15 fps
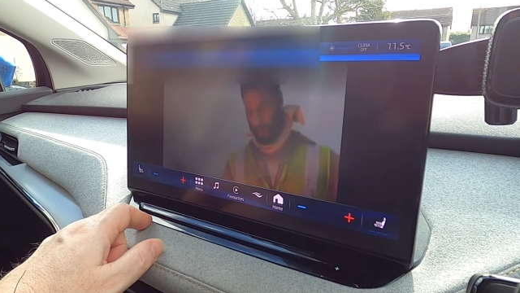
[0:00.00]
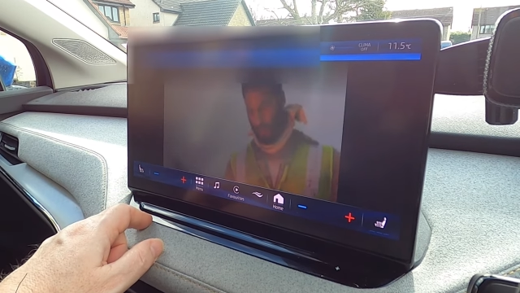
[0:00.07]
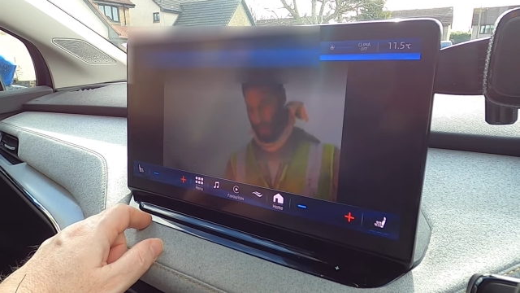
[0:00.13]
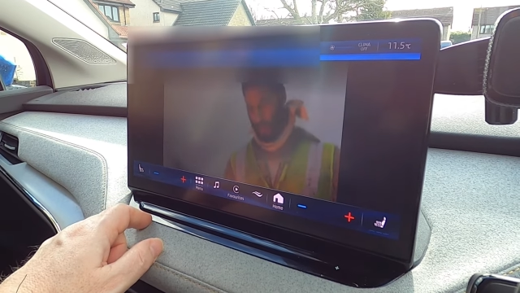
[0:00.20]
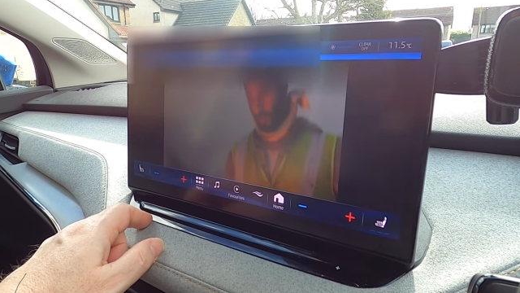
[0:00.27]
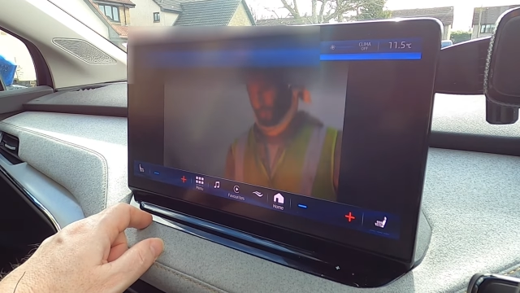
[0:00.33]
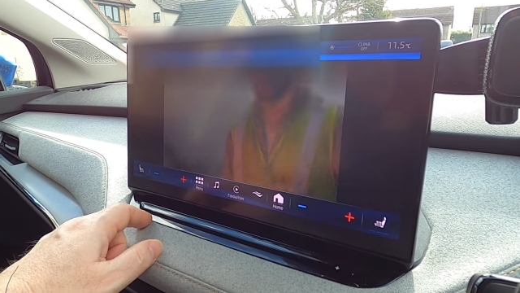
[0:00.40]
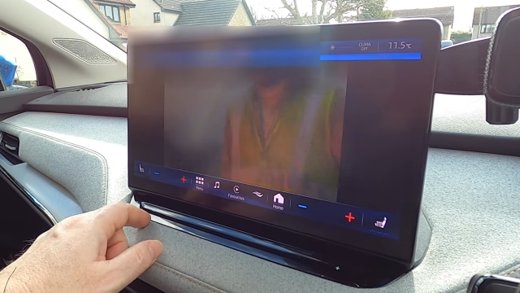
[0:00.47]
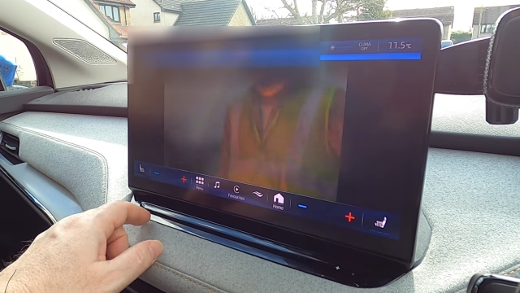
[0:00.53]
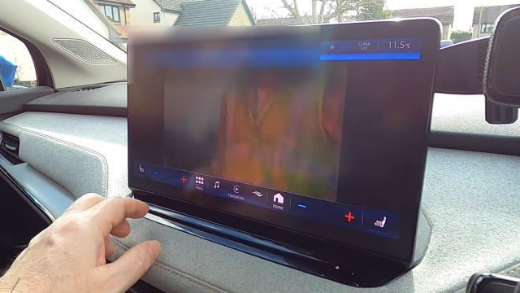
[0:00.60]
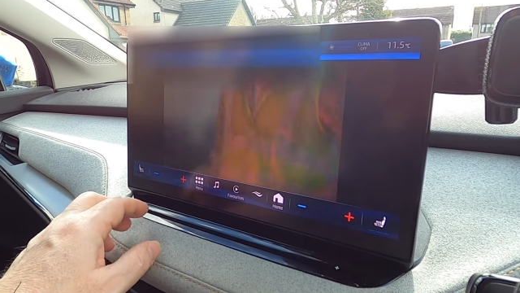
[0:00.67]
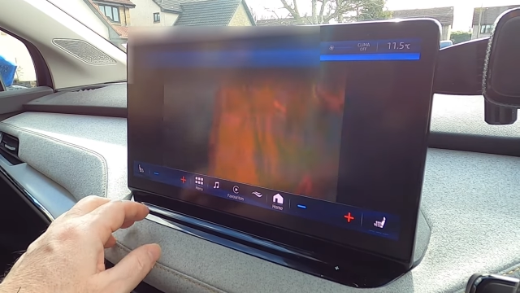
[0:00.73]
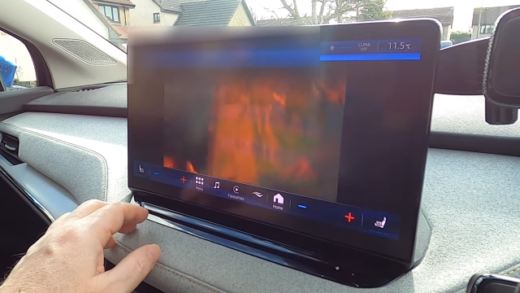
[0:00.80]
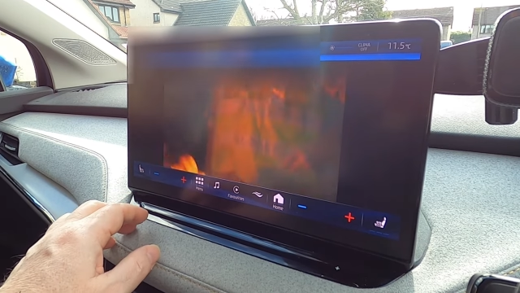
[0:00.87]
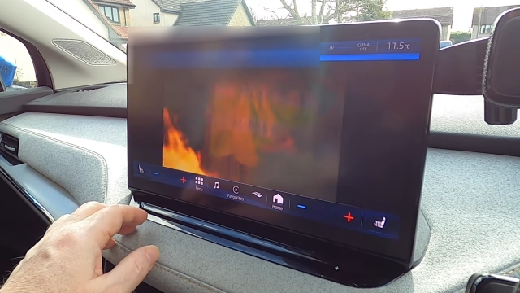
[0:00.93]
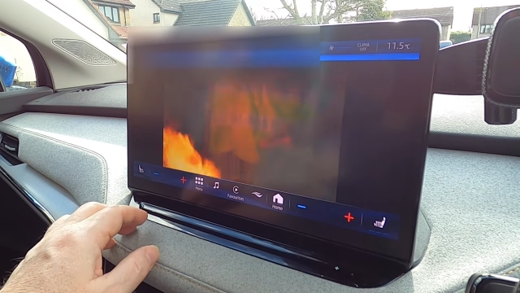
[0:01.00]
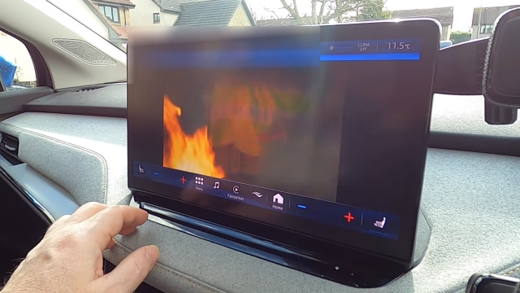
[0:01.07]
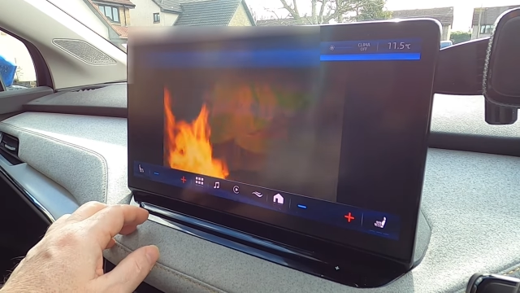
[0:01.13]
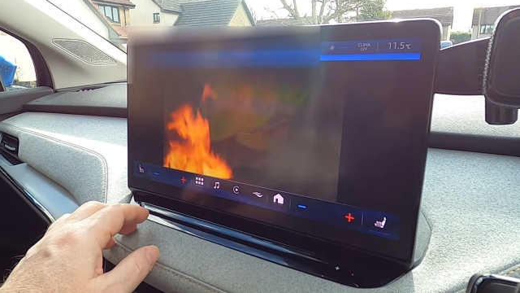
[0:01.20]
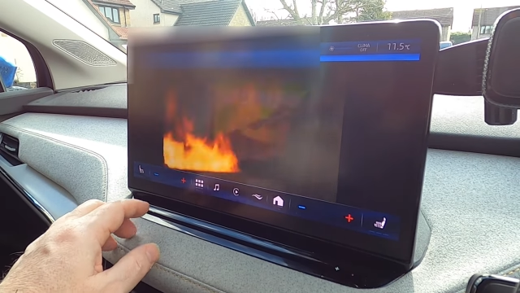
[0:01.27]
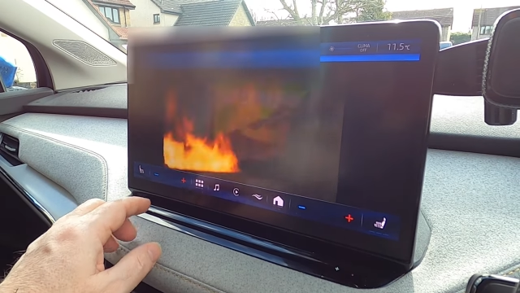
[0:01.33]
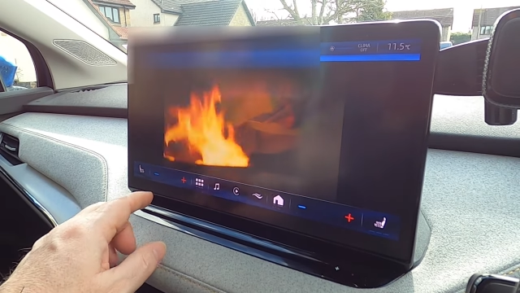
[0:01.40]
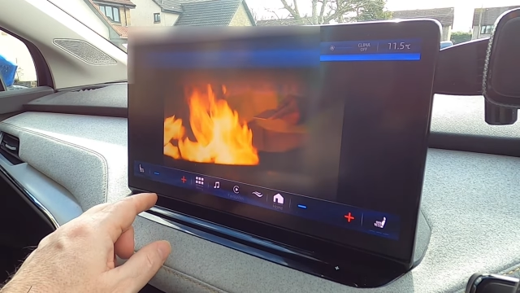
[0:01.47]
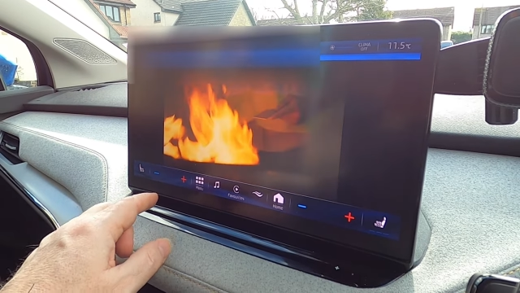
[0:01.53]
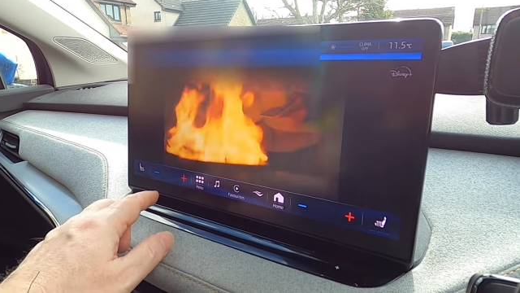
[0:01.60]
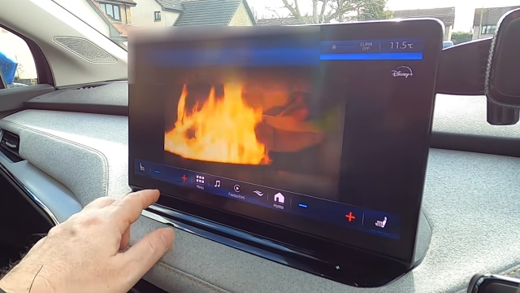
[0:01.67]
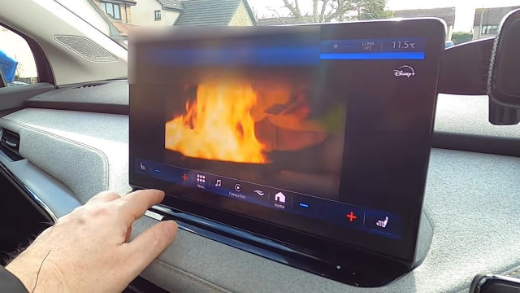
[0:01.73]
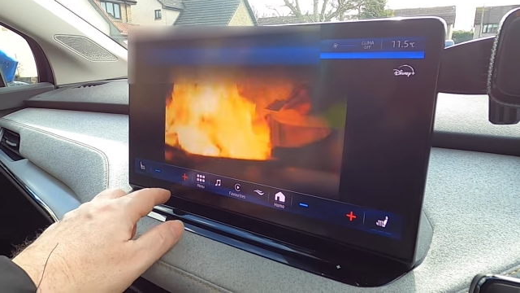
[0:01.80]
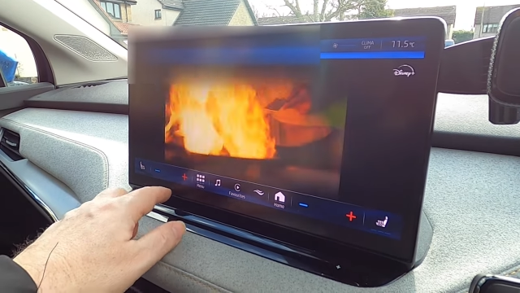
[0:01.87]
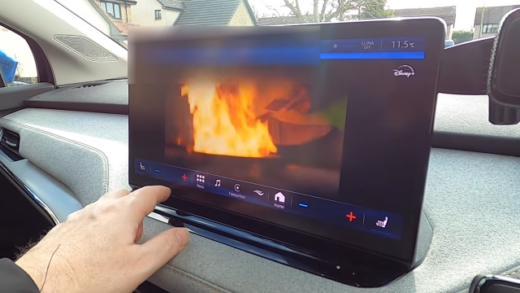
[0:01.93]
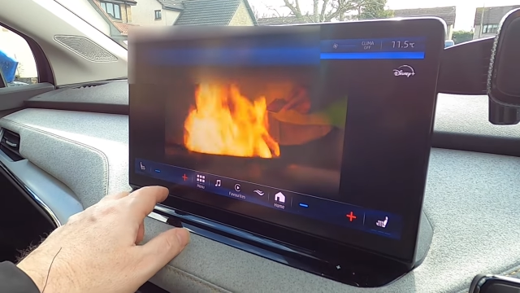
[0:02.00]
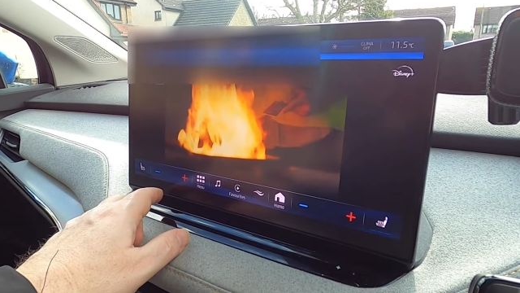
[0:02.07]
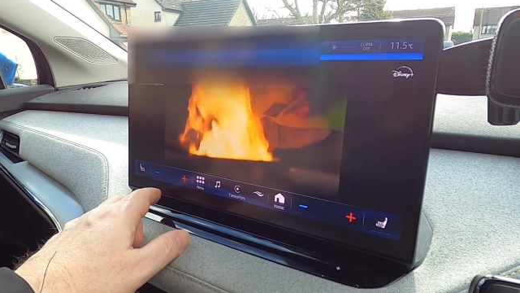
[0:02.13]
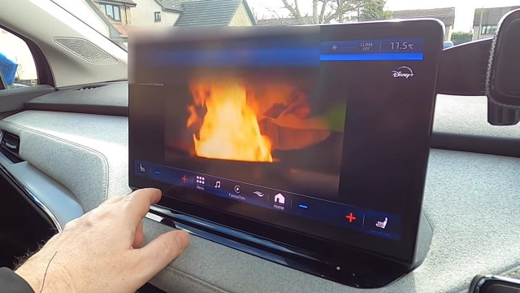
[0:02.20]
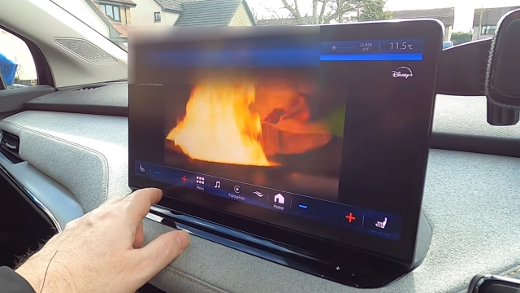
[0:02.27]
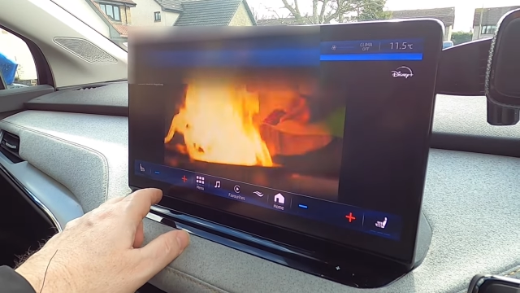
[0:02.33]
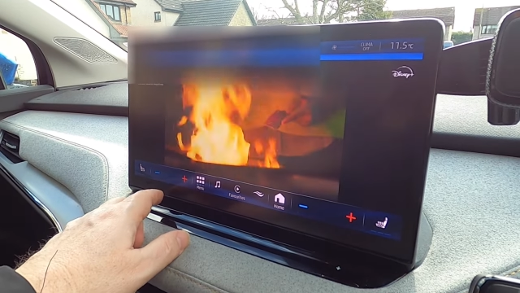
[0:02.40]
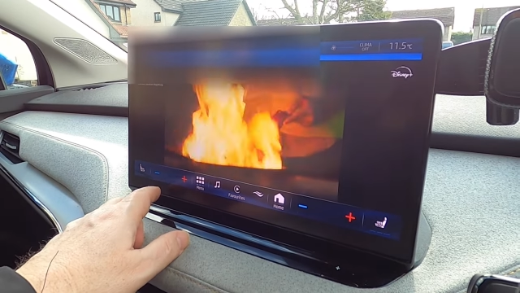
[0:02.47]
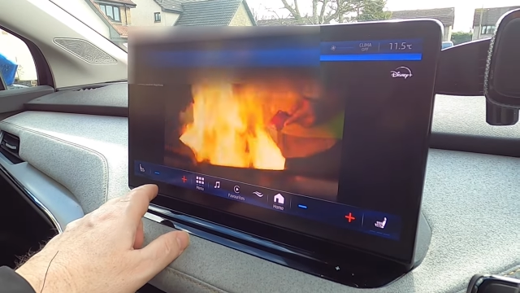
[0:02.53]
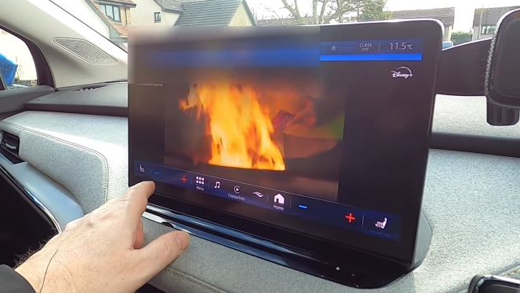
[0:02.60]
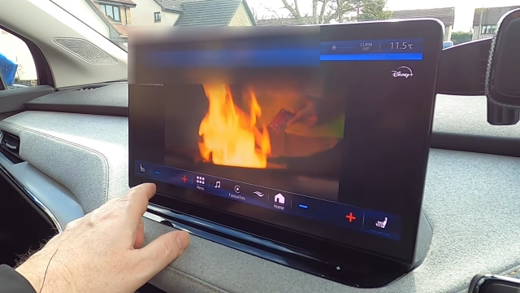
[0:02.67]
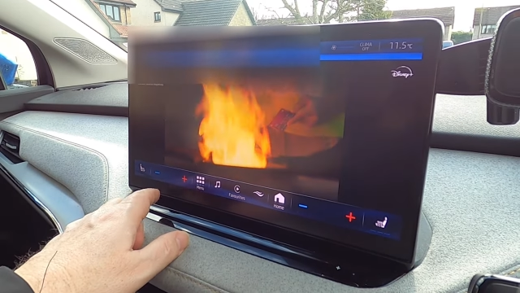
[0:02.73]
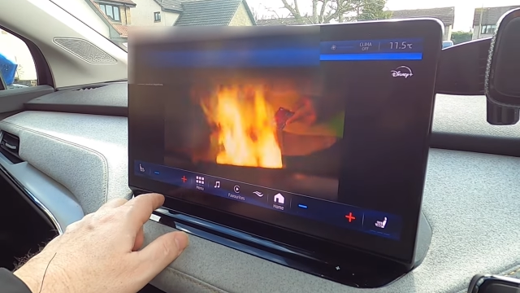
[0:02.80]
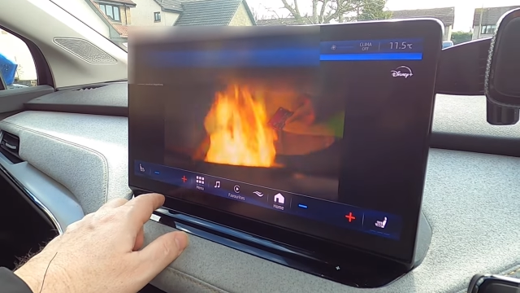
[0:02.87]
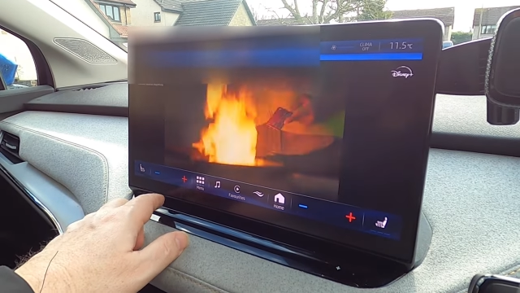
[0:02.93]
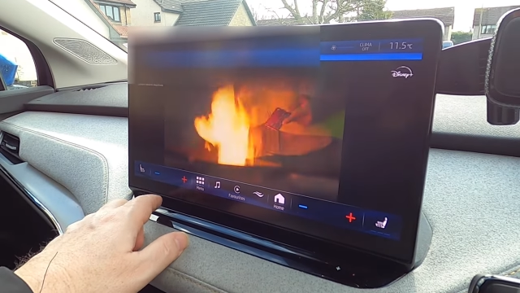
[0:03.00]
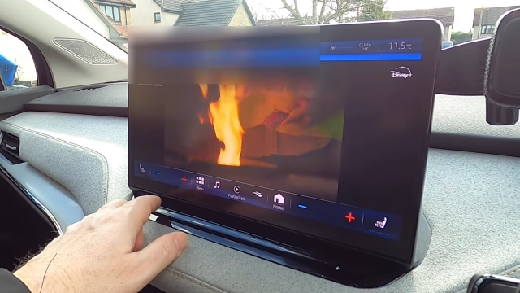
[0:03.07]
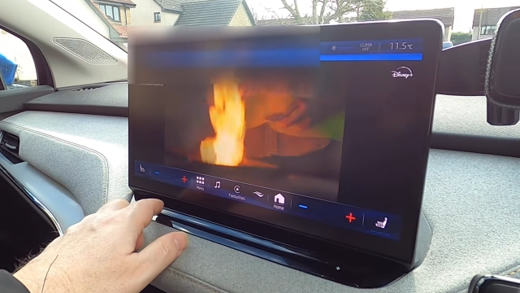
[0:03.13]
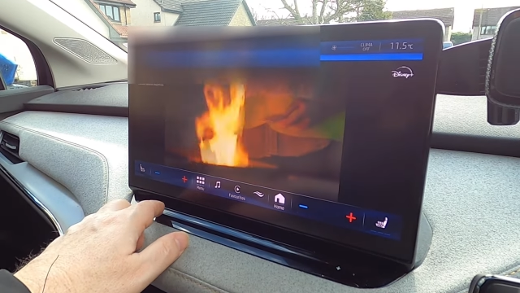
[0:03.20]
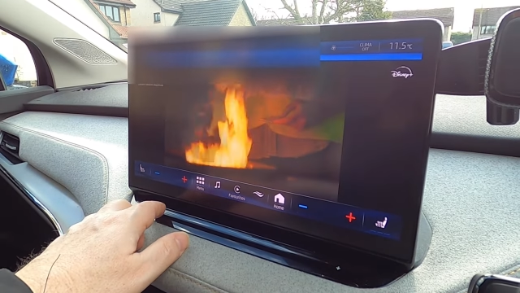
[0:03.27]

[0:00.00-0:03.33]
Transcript: [unreadable: no face in view]